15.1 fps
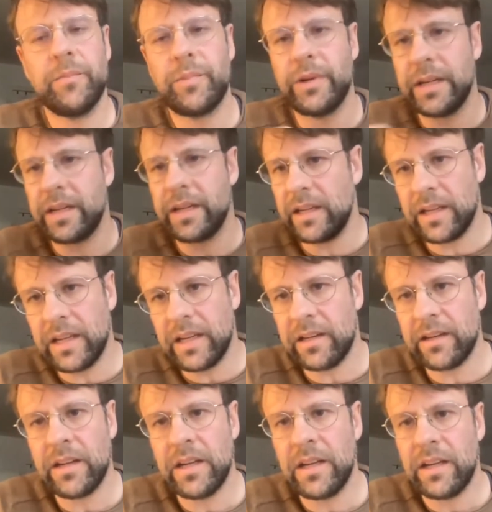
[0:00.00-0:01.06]
bringing
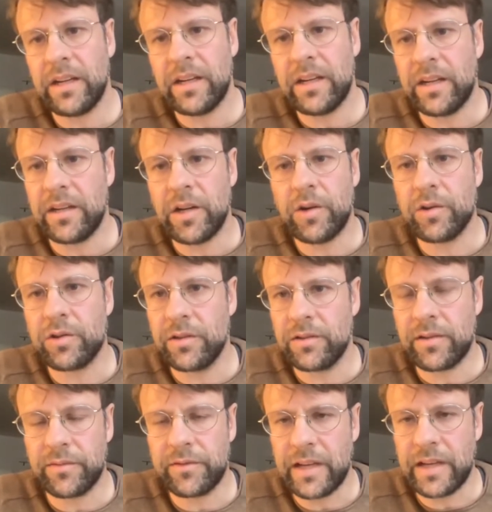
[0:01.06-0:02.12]
in uh,
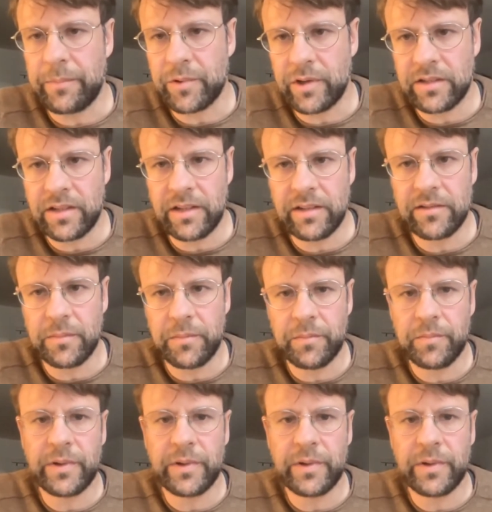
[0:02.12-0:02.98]
notions of separatism,